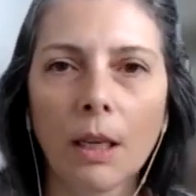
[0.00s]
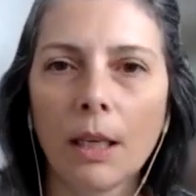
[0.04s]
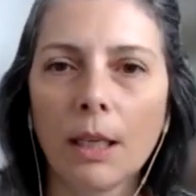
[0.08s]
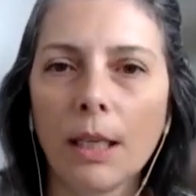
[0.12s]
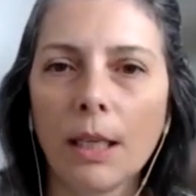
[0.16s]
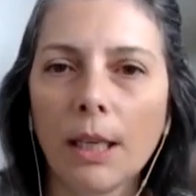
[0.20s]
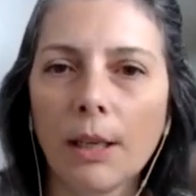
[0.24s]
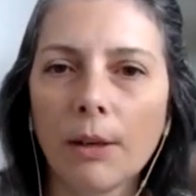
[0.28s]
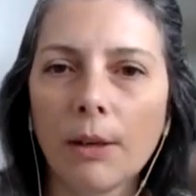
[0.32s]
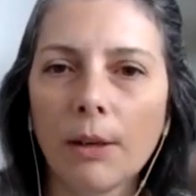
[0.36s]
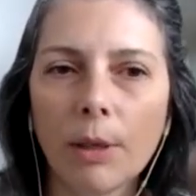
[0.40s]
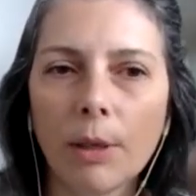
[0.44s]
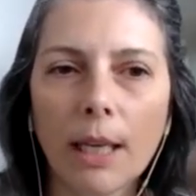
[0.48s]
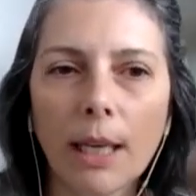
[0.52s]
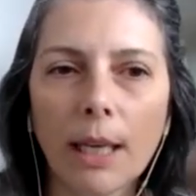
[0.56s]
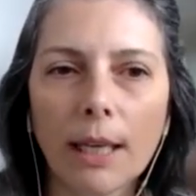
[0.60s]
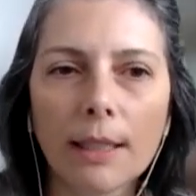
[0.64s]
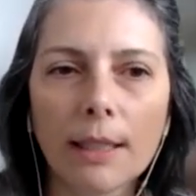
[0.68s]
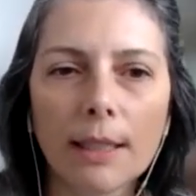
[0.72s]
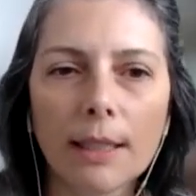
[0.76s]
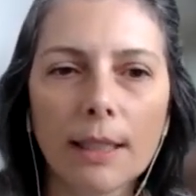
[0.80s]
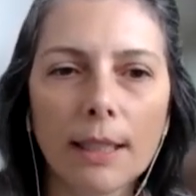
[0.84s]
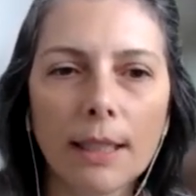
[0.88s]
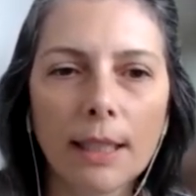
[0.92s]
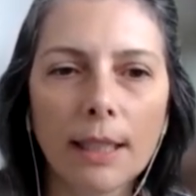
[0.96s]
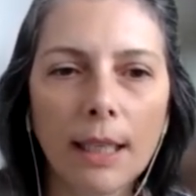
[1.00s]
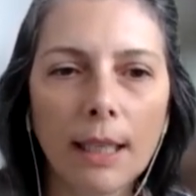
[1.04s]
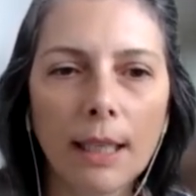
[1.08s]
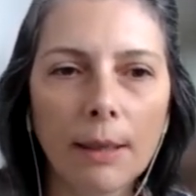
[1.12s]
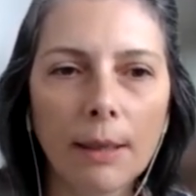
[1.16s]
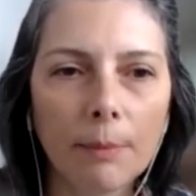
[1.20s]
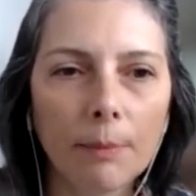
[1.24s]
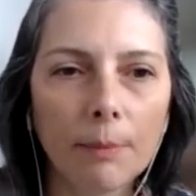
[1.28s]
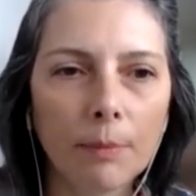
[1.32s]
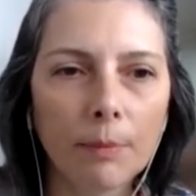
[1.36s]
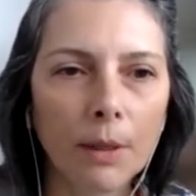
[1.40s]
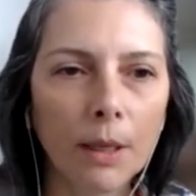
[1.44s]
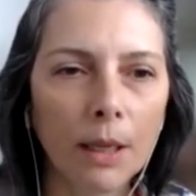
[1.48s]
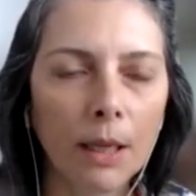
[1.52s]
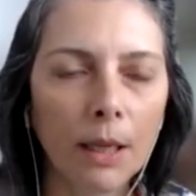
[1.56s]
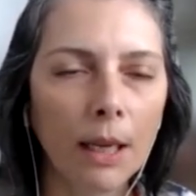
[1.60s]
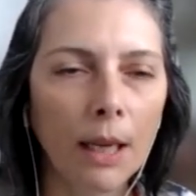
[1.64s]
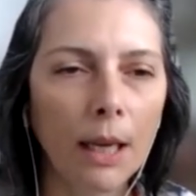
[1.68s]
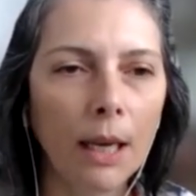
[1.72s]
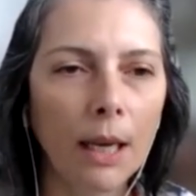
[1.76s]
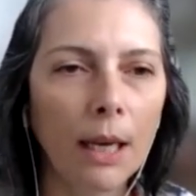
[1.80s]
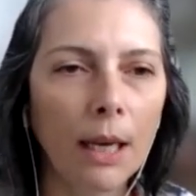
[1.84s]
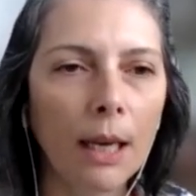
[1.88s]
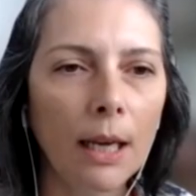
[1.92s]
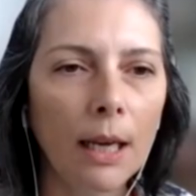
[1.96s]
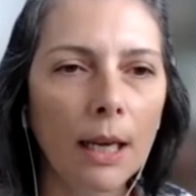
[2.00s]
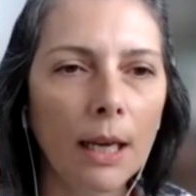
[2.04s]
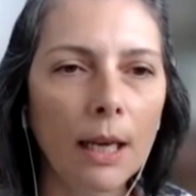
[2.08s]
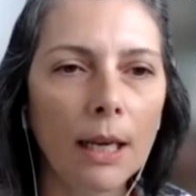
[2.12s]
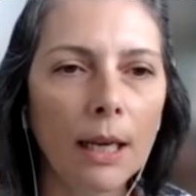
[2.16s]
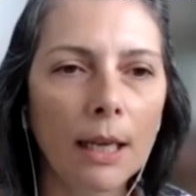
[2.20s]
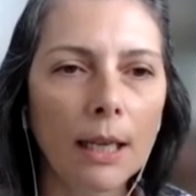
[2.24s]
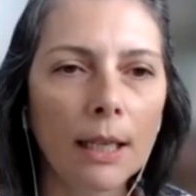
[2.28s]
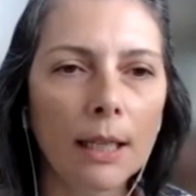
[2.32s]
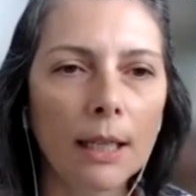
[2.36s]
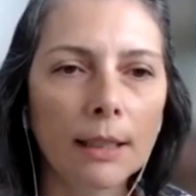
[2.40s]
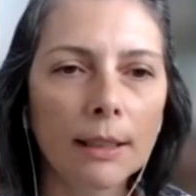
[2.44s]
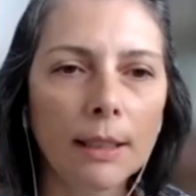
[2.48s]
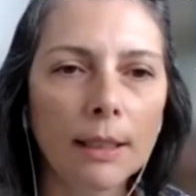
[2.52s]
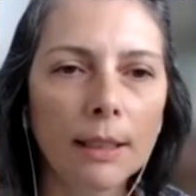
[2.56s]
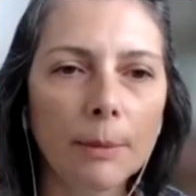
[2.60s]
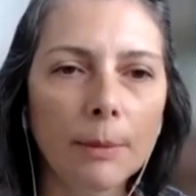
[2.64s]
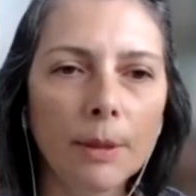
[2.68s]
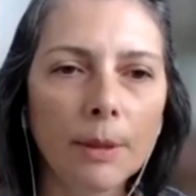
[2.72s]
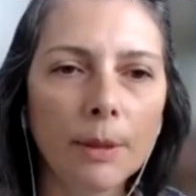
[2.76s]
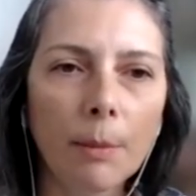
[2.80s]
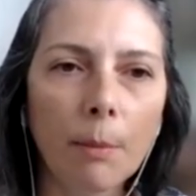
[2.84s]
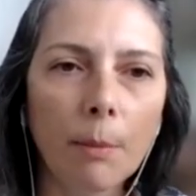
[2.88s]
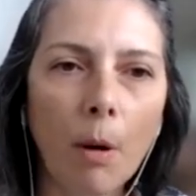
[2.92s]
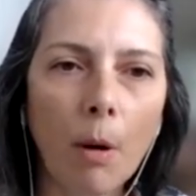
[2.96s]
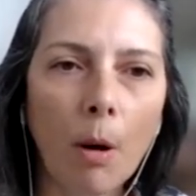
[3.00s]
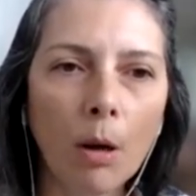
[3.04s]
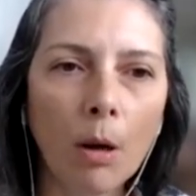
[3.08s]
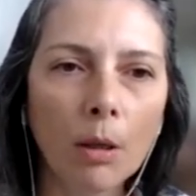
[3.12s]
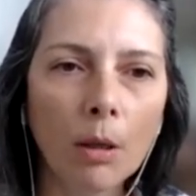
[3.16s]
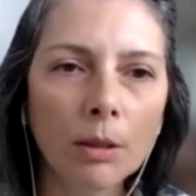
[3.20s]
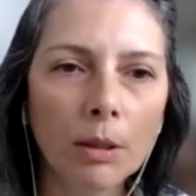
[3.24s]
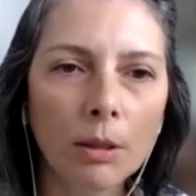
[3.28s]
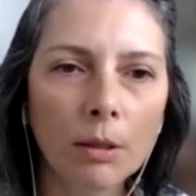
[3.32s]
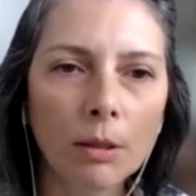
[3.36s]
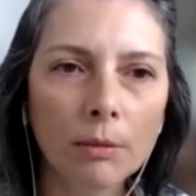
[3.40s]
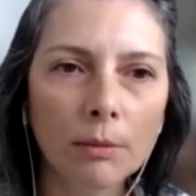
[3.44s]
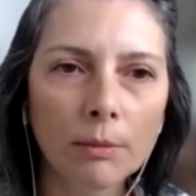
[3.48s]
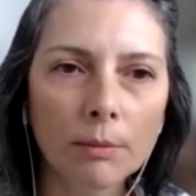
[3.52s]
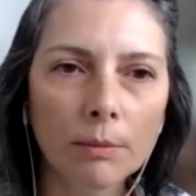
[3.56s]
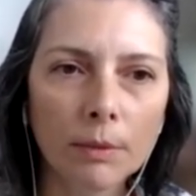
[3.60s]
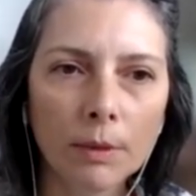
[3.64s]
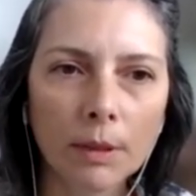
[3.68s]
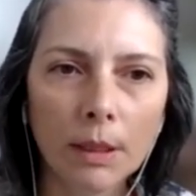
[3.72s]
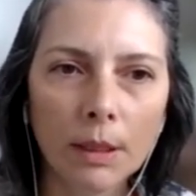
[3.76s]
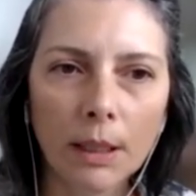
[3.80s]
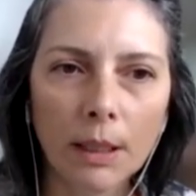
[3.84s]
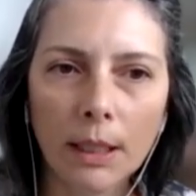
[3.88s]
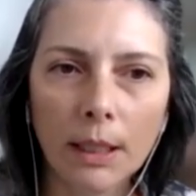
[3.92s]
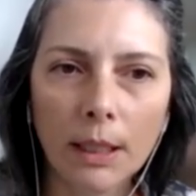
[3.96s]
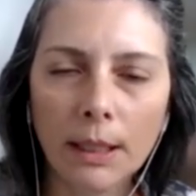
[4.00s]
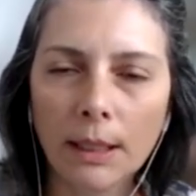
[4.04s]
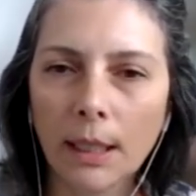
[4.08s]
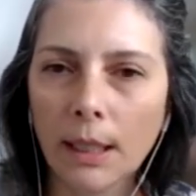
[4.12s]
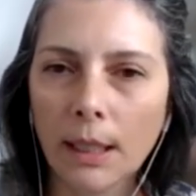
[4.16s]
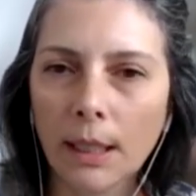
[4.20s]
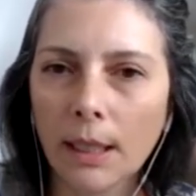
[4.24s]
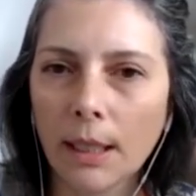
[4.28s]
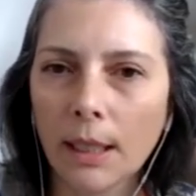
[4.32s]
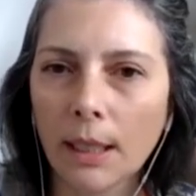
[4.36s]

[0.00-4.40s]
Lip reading: Here we can see the model in